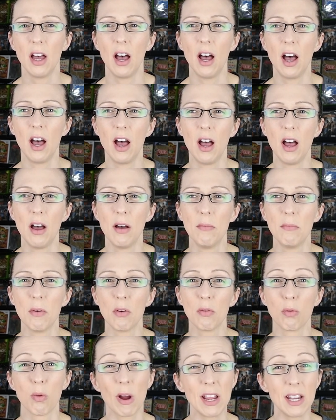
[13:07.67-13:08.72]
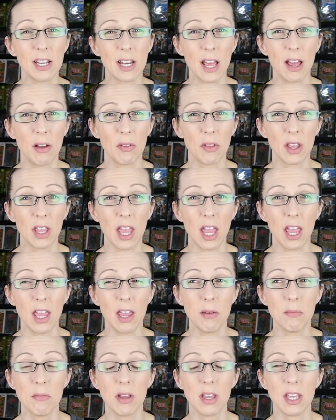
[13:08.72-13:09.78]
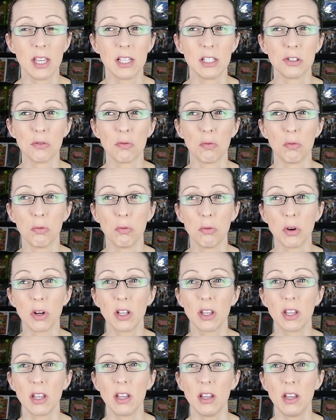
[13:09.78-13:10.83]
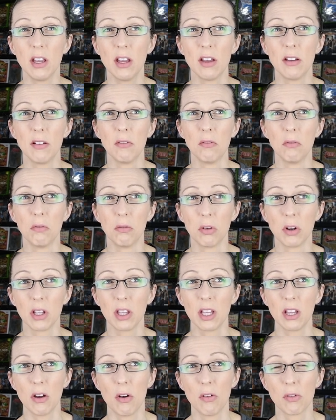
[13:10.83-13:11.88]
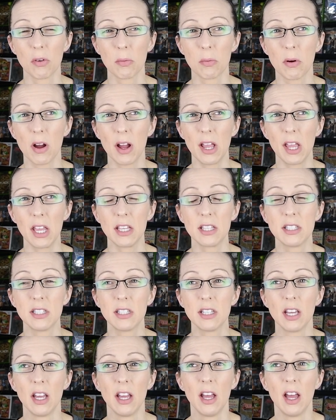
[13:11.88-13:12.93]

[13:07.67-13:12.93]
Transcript: Right now the game is really overpriced